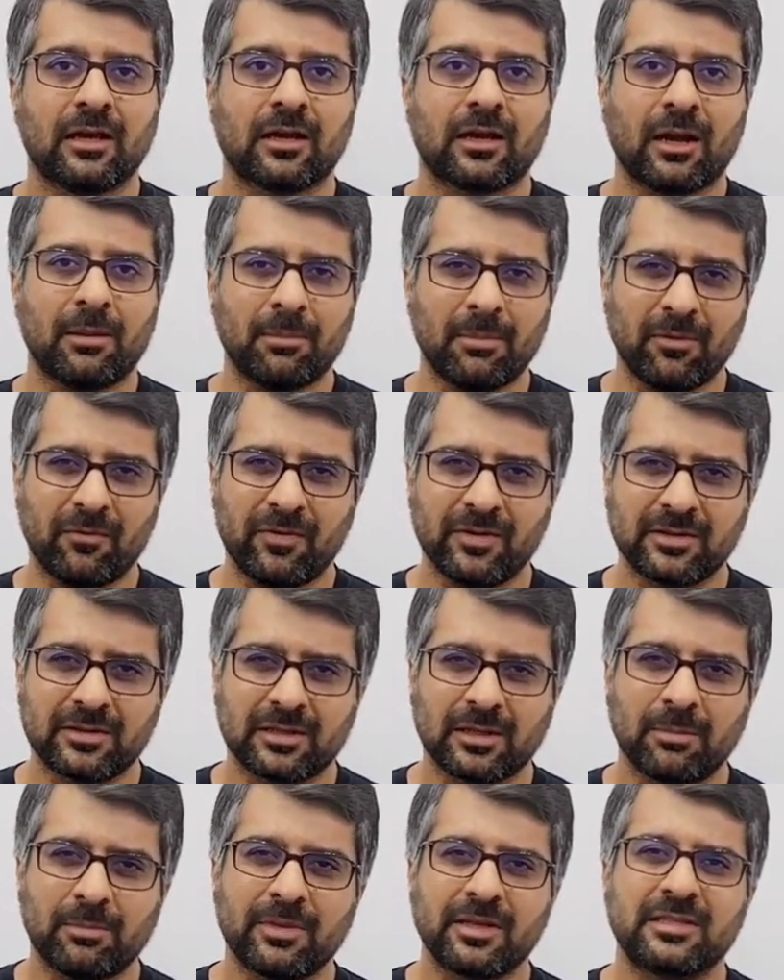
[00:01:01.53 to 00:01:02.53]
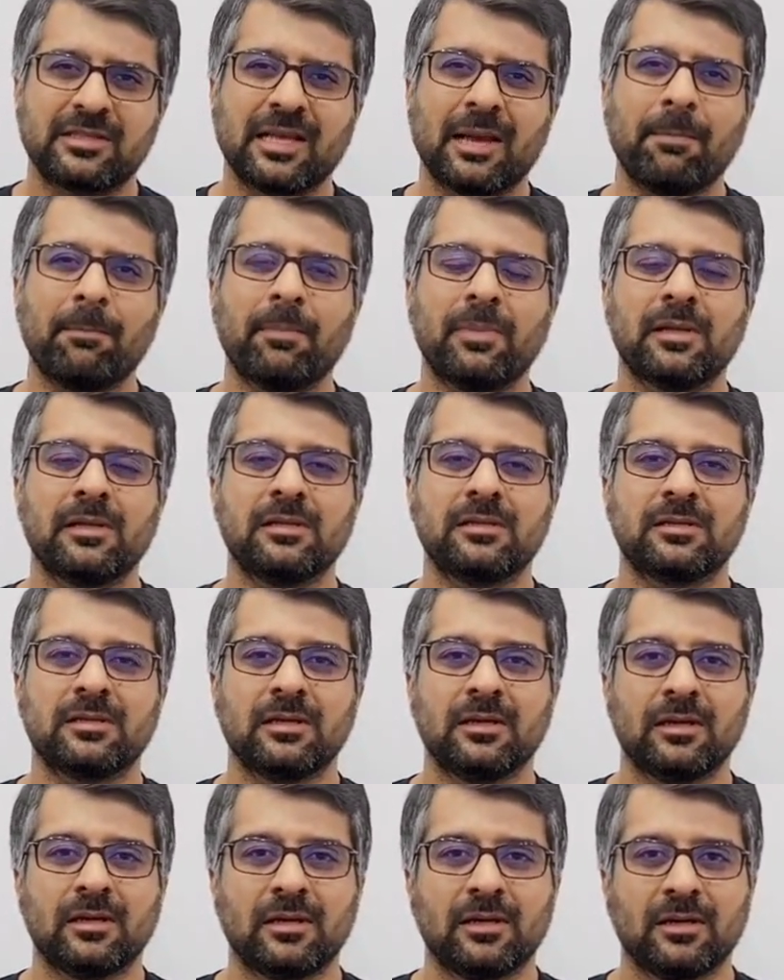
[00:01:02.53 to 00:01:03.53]
come up with some examples
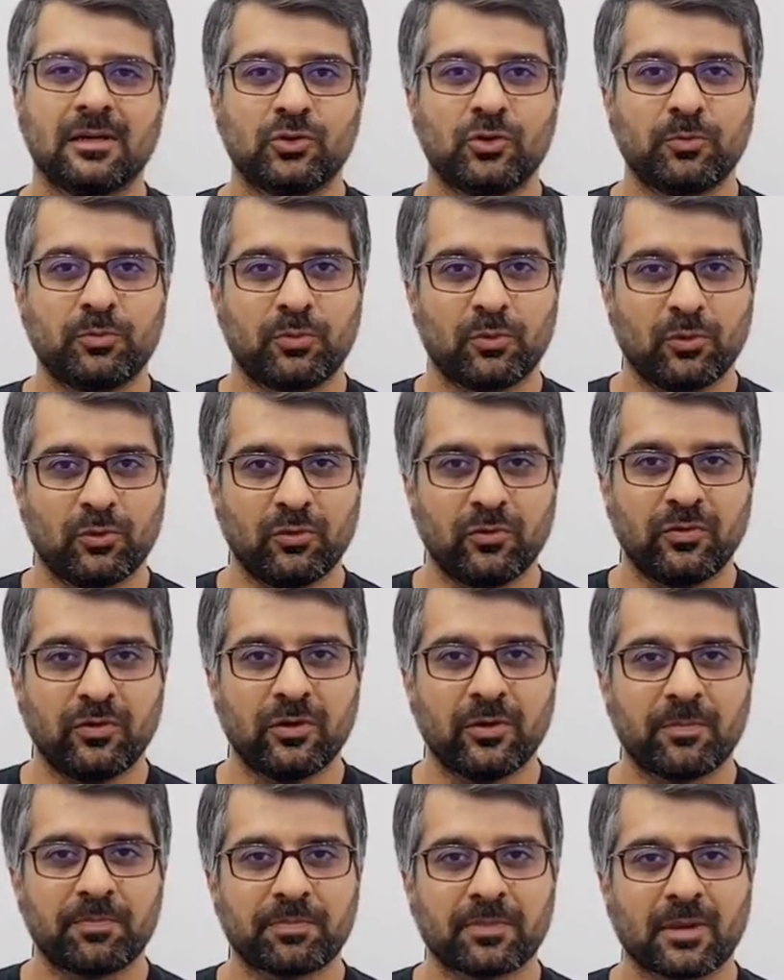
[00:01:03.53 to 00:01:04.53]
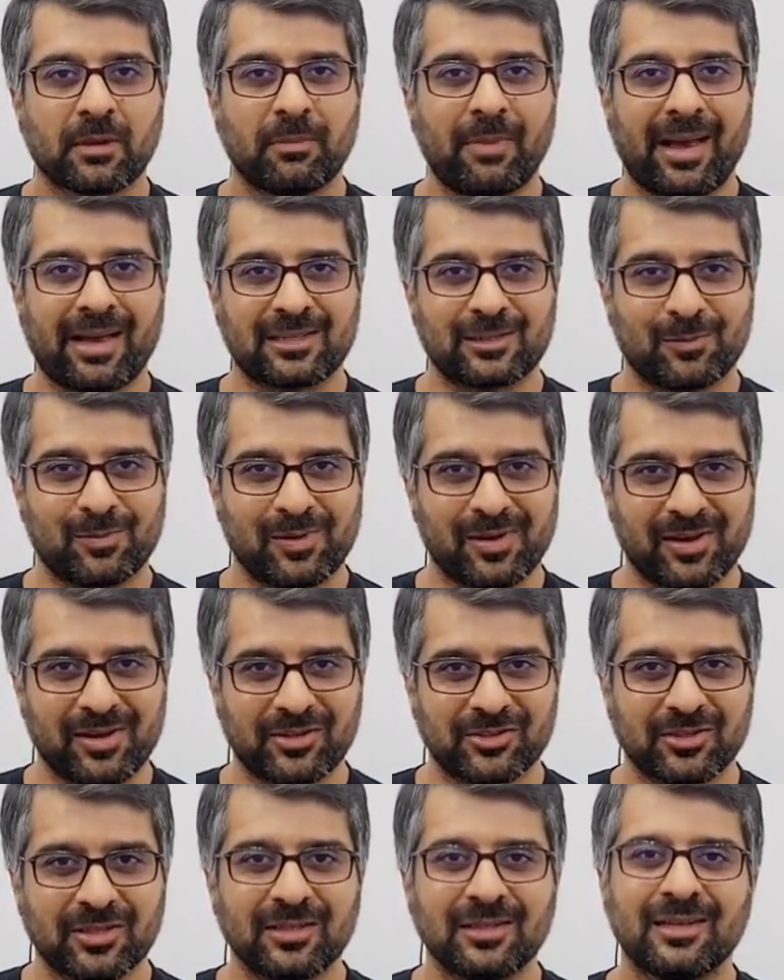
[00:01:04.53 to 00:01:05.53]
to prove my
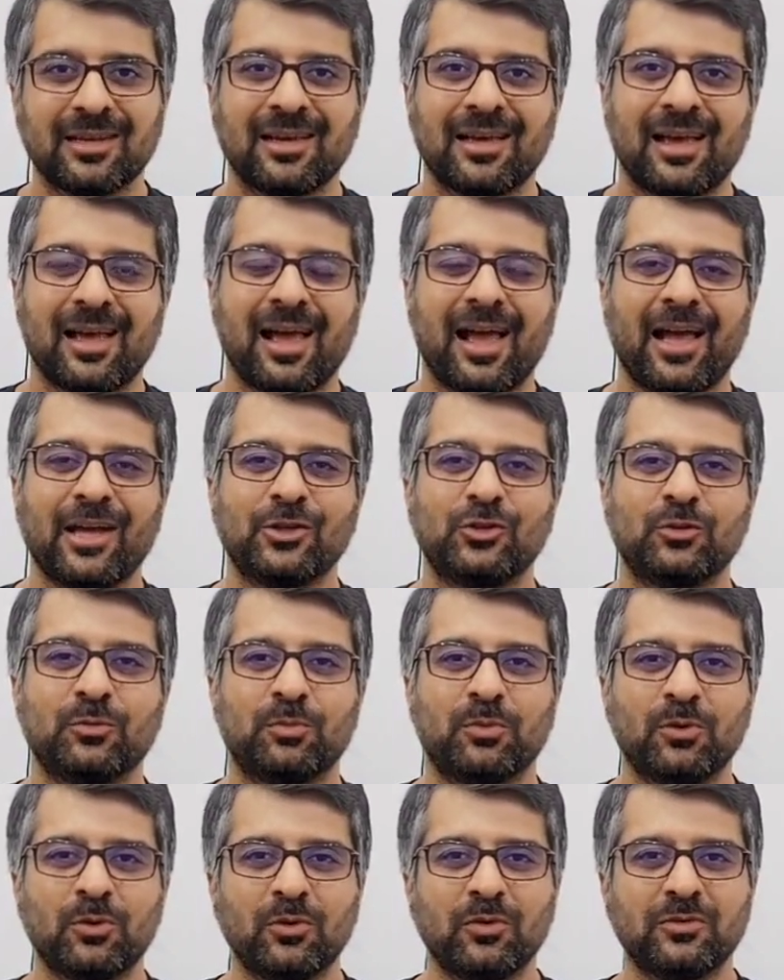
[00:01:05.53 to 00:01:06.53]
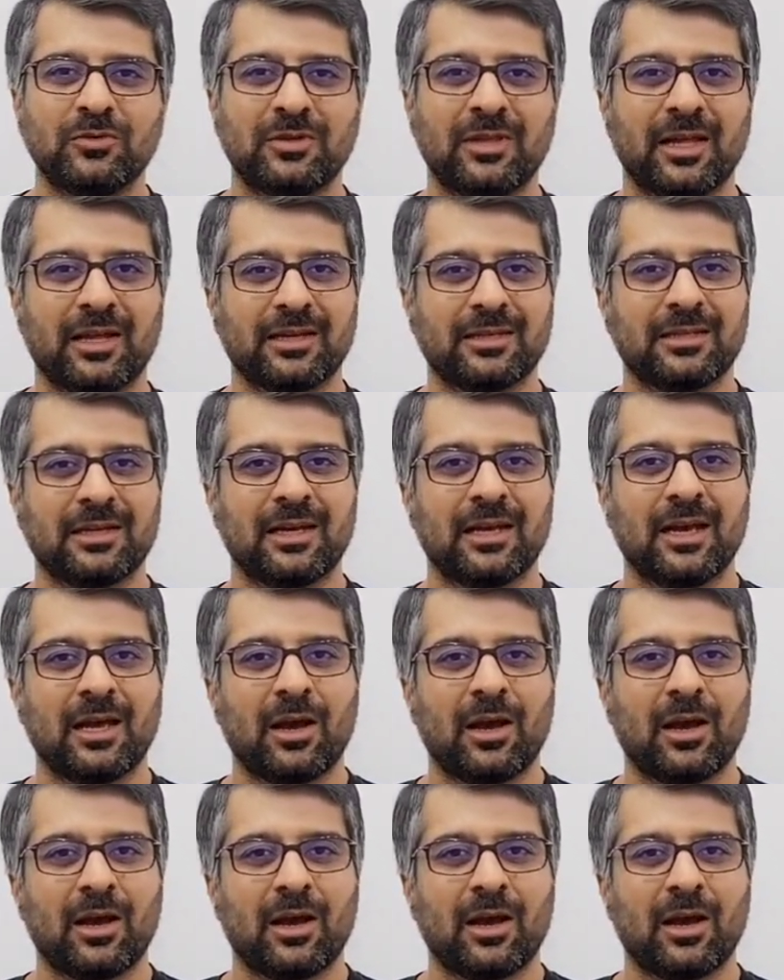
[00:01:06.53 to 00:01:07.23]
explanation and to prove that